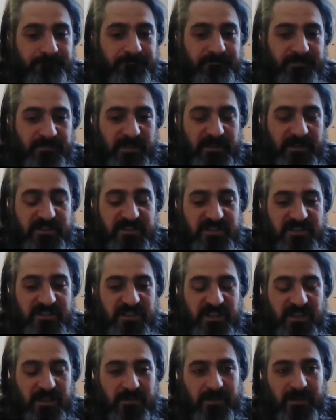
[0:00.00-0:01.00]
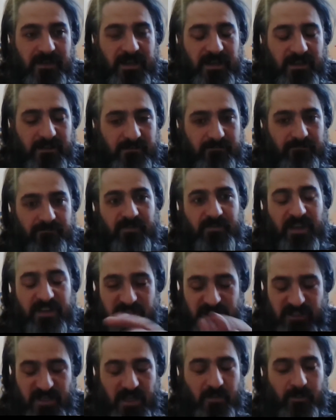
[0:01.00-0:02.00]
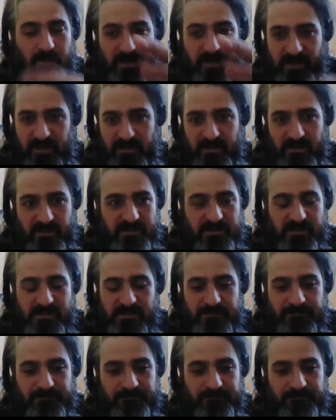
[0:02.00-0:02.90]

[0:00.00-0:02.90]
it's just to give it that shape. And then there's